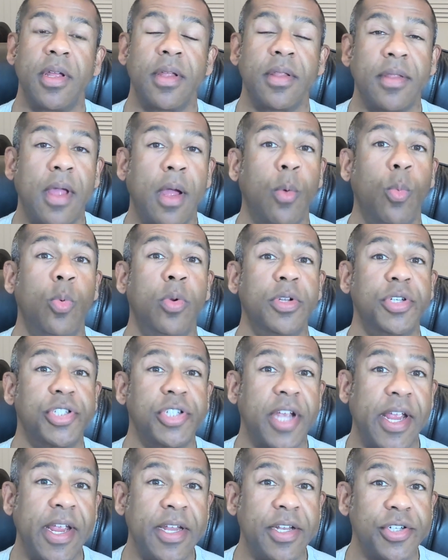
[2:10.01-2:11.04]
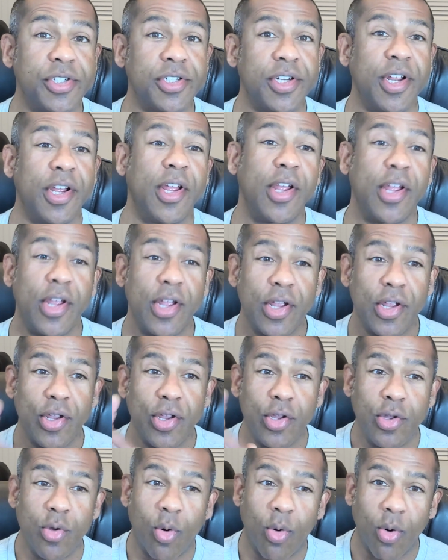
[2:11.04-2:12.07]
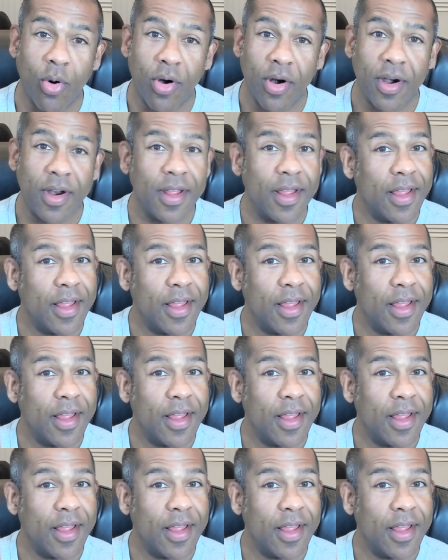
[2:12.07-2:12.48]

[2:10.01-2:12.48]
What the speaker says: that will change your